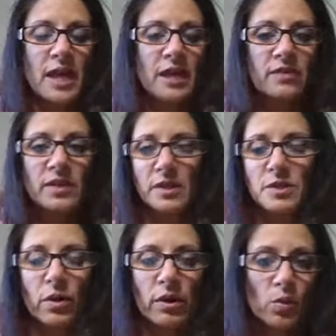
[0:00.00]
and everything's
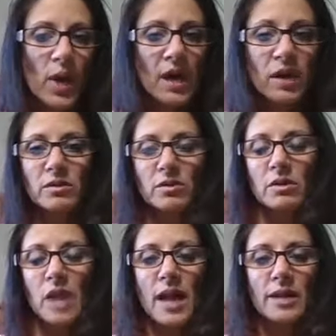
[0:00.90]
going well. You
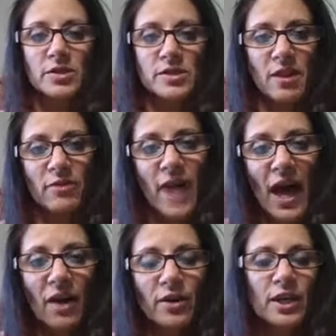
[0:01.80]
line yourself
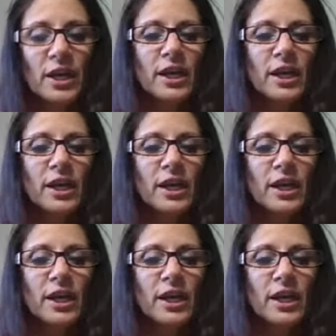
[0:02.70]
out.